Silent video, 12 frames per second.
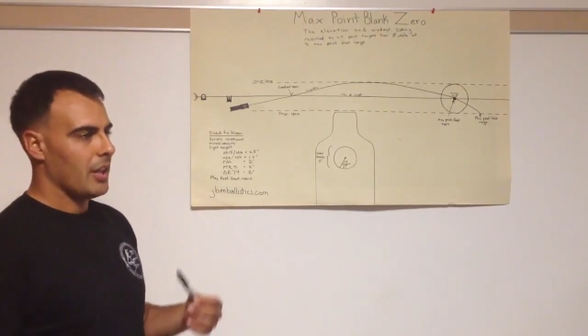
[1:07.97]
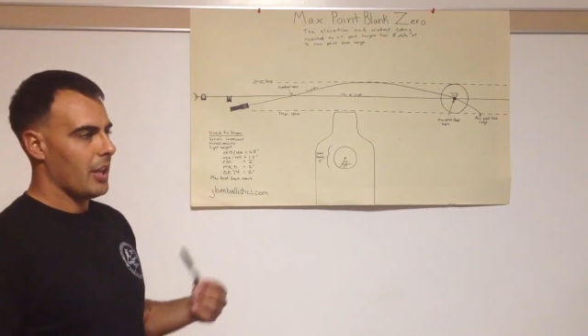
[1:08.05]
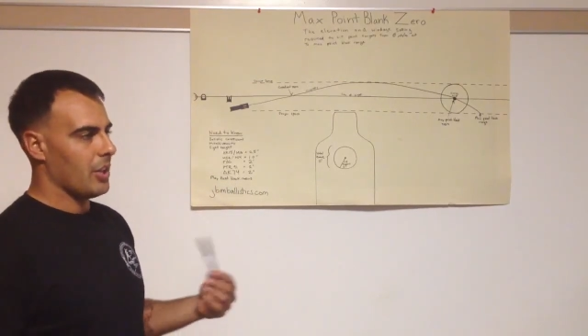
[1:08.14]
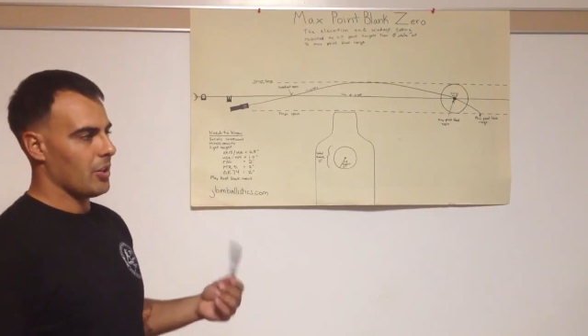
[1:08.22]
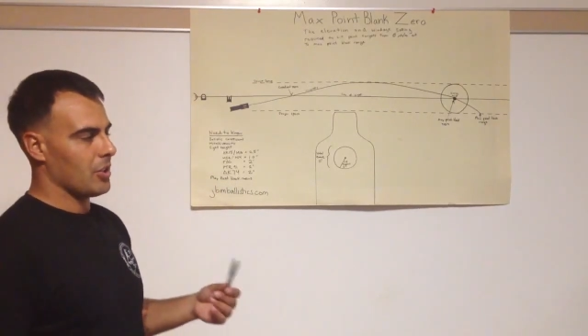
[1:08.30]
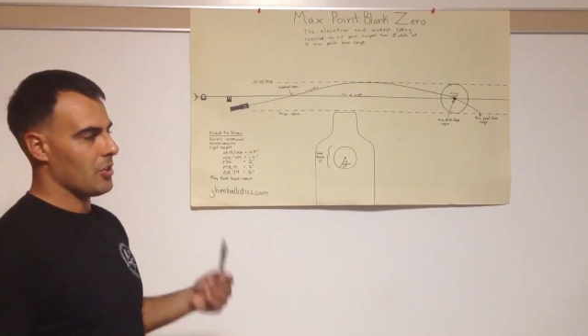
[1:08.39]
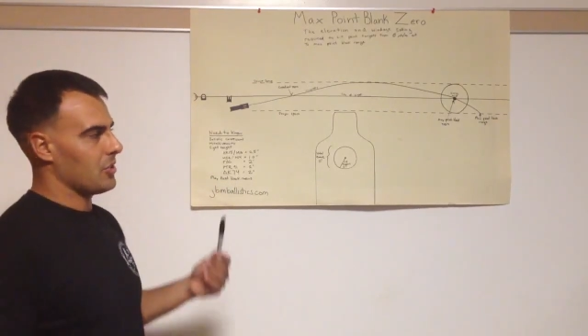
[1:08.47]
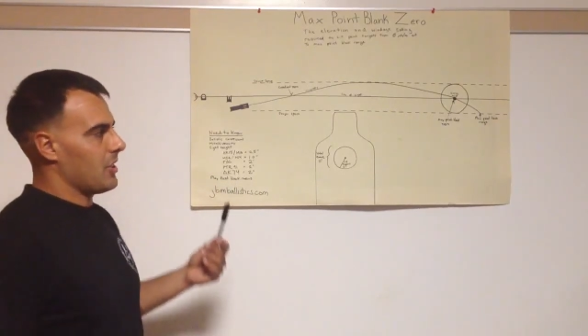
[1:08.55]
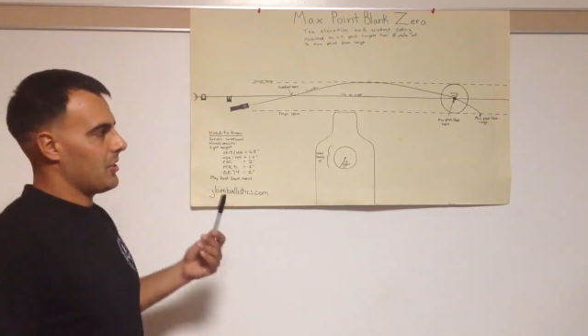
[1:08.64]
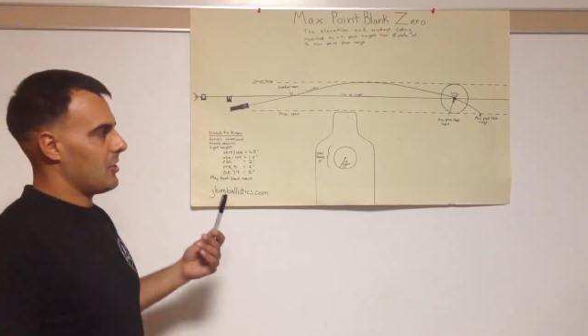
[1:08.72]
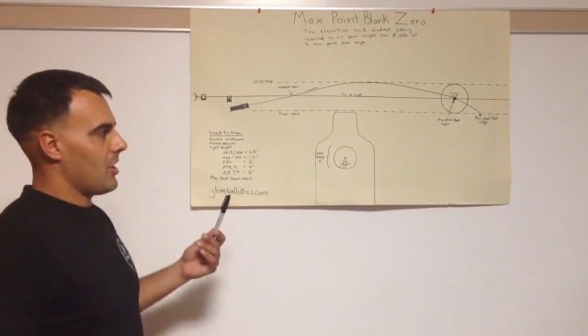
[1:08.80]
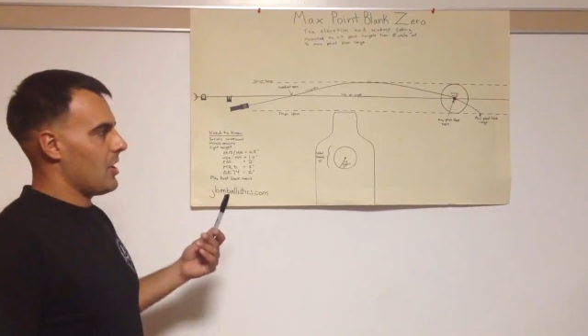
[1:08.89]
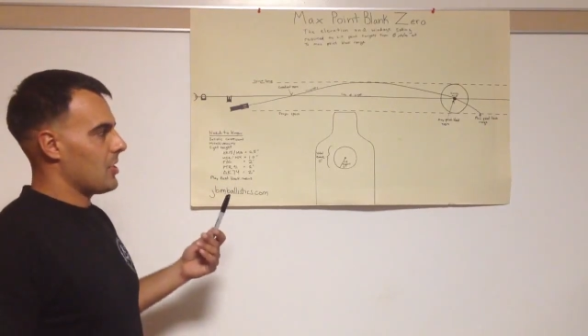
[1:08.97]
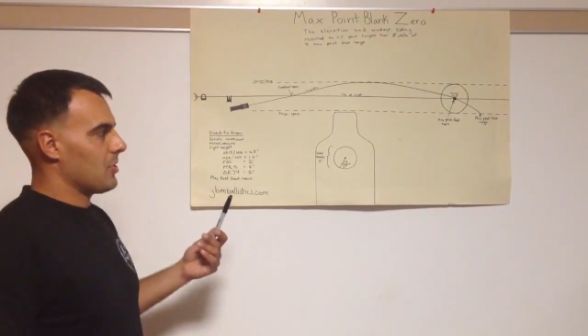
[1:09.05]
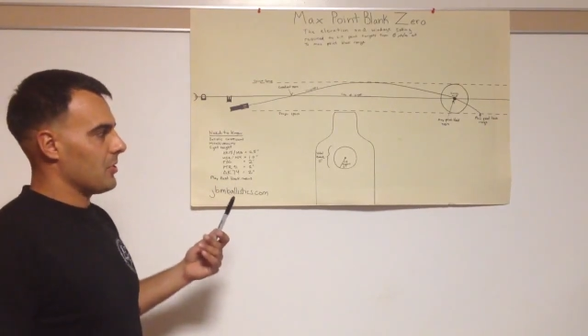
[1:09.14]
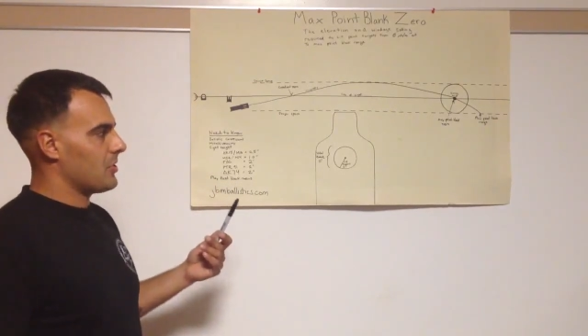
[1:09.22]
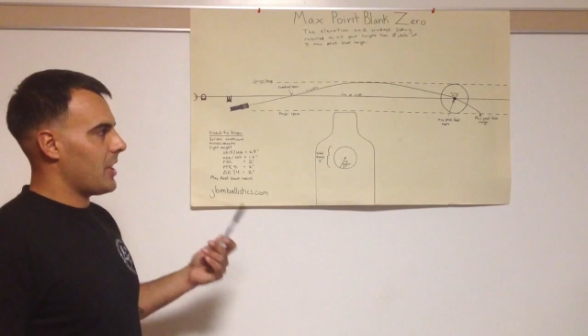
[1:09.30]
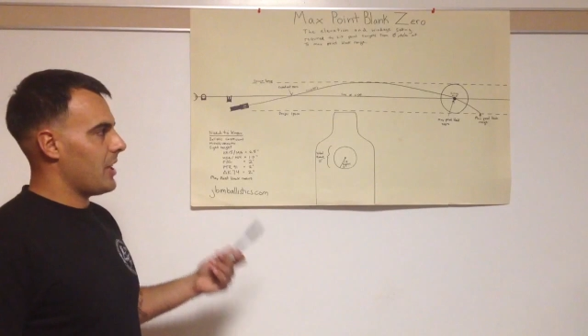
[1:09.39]
You can use it as an initial
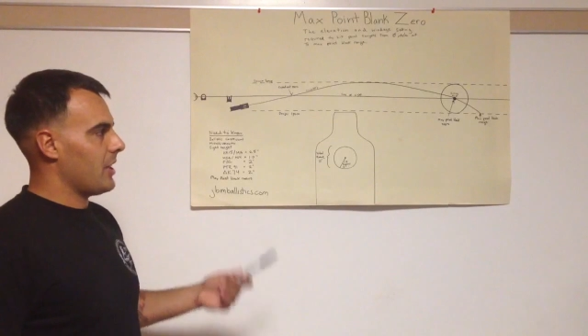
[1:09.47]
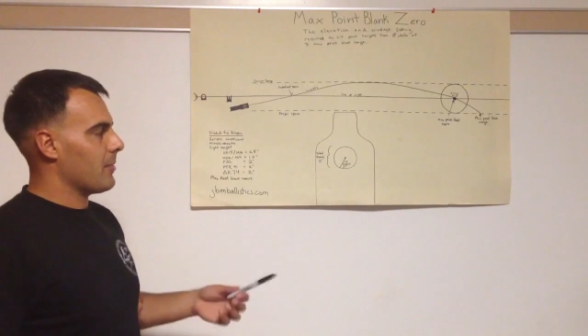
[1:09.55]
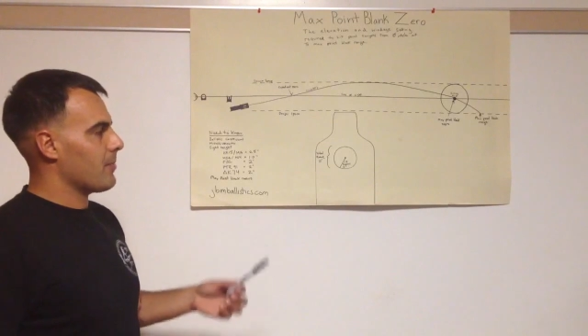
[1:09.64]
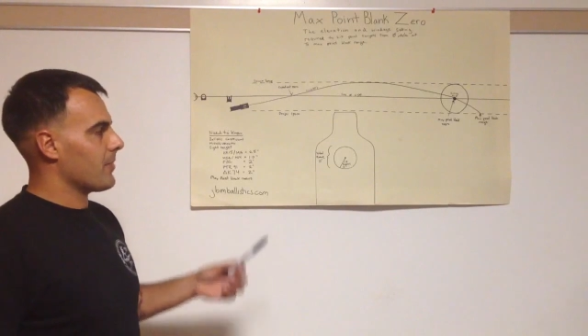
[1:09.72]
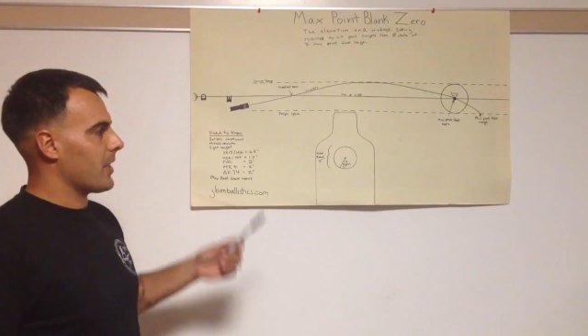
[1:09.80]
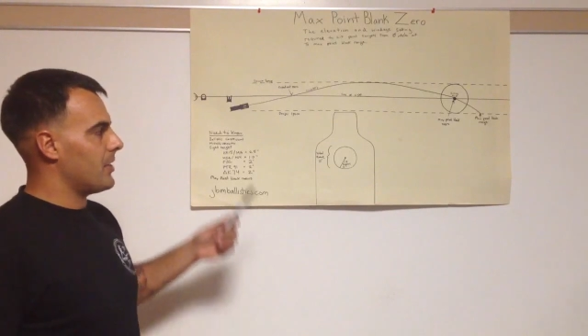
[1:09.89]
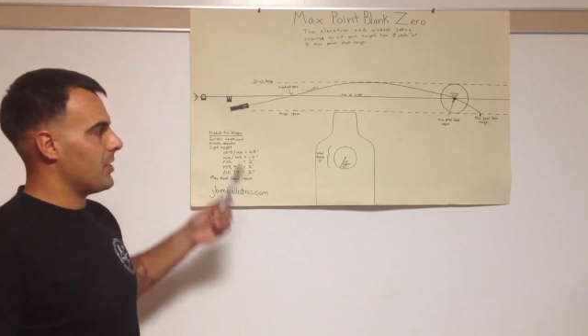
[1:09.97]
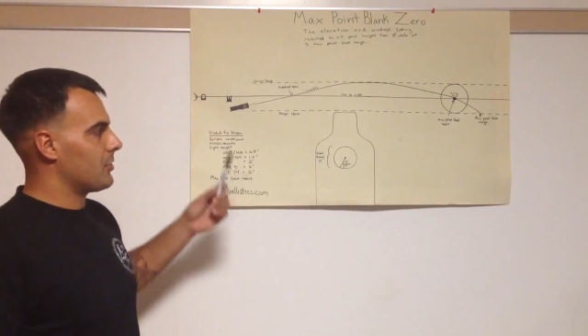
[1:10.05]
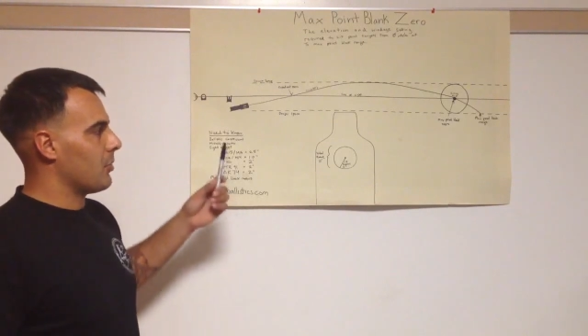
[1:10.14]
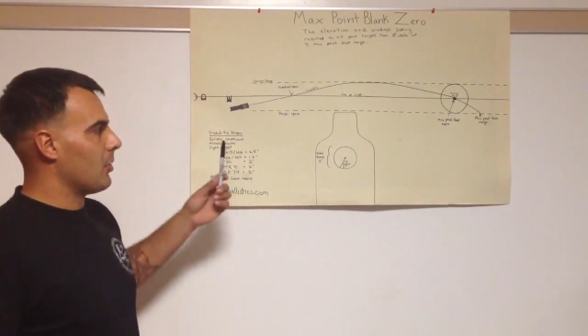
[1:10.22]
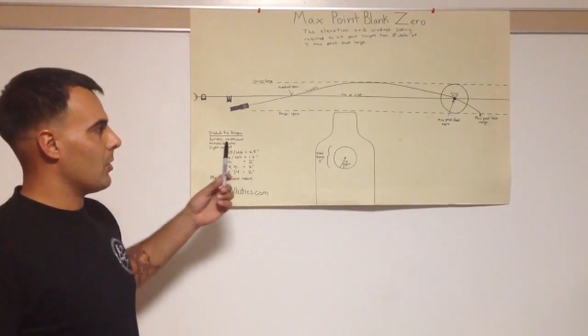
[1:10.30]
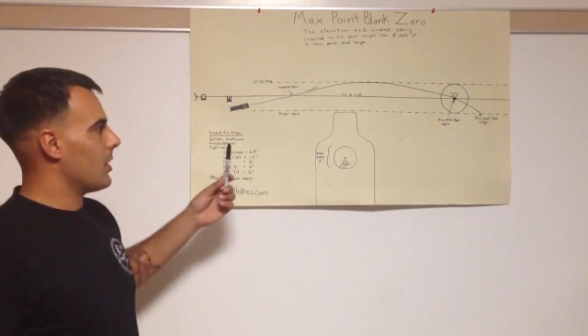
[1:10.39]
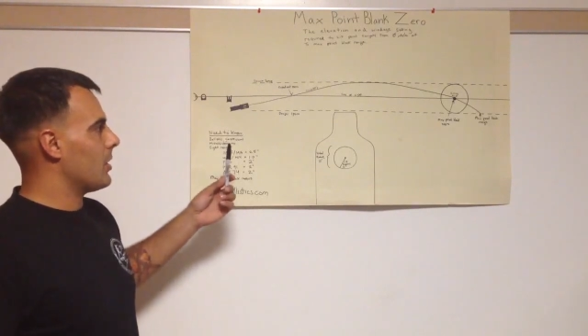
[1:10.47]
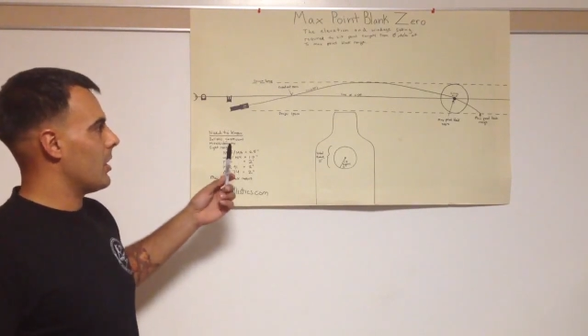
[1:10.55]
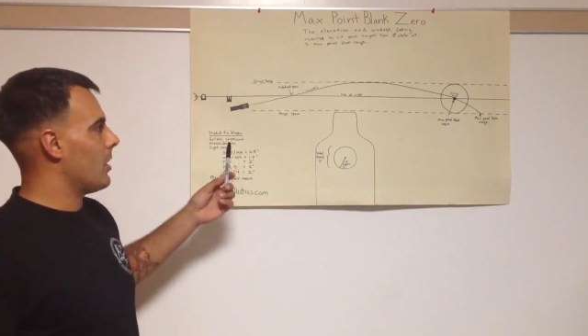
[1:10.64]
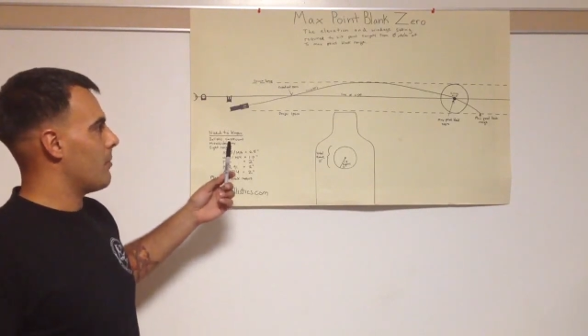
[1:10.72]
setting, and this will